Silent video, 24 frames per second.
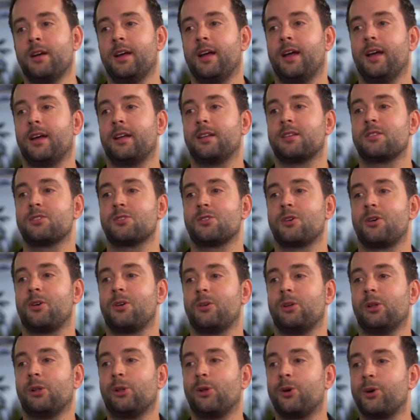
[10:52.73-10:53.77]
And
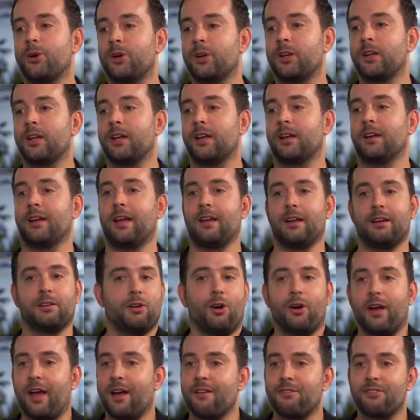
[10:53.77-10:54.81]
so learning
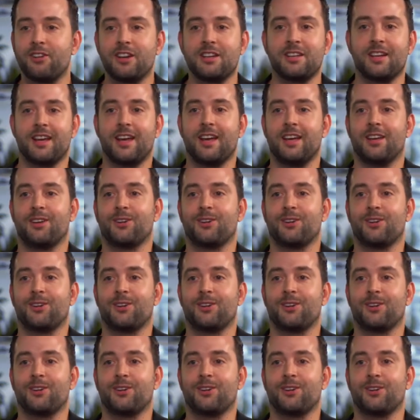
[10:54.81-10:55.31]
every day,